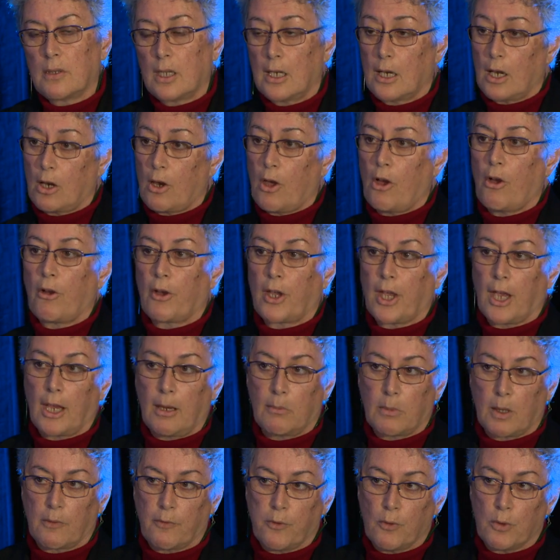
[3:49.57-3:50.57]
Then along
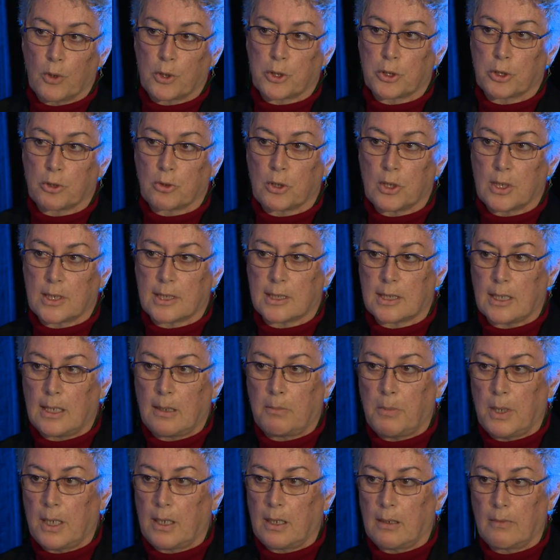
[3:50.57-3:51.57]
came the foreshore and
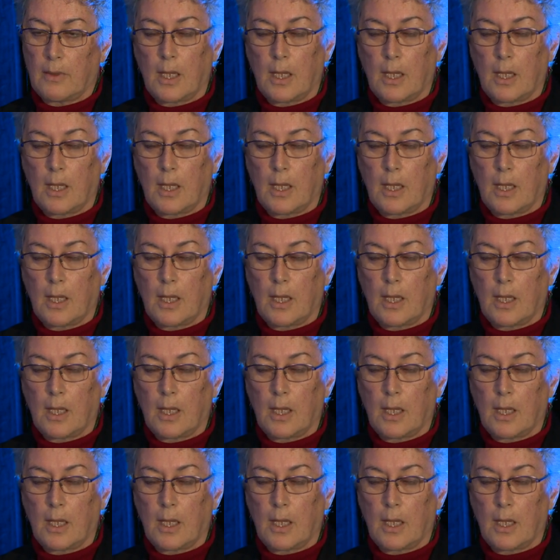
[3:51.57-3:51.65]
seabed,